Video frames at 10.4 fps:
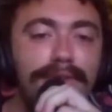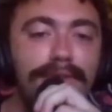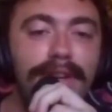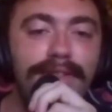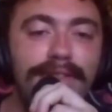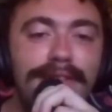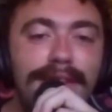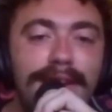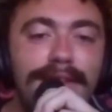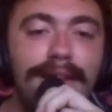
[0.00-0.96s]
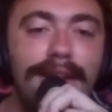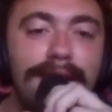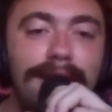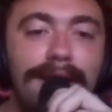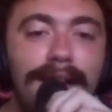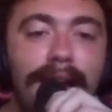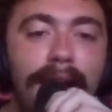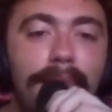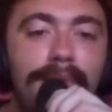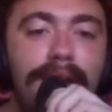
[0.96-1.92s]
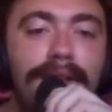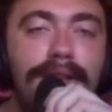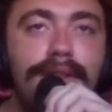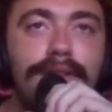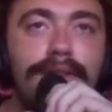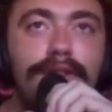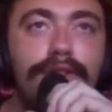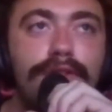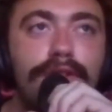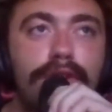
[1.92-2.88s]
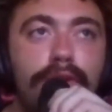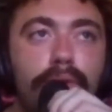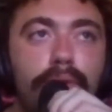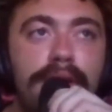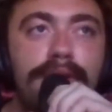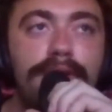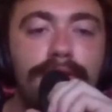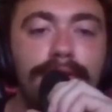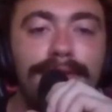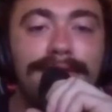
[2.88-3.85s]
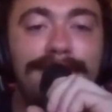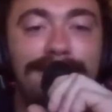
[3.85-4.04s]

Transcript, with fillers: understand. I hate these. I'm not going to quit. Yeah.